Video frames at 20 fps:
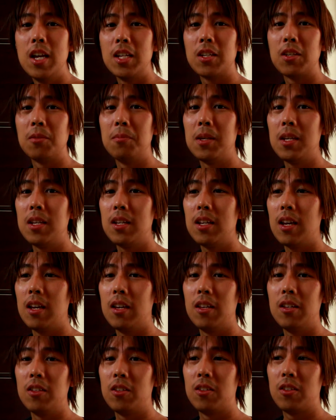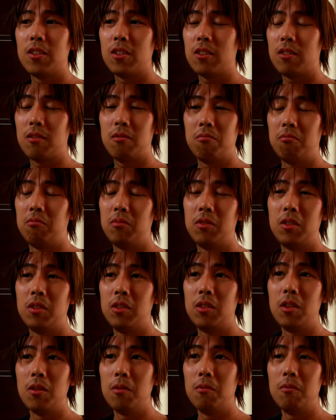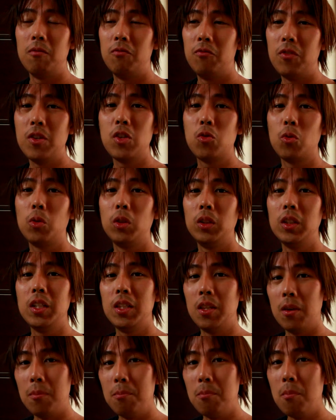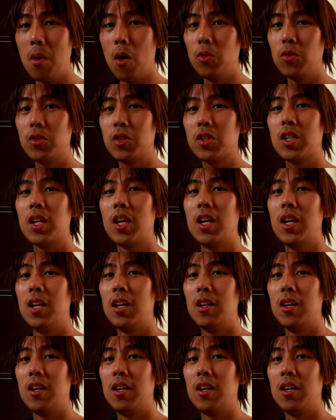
to me is visually the most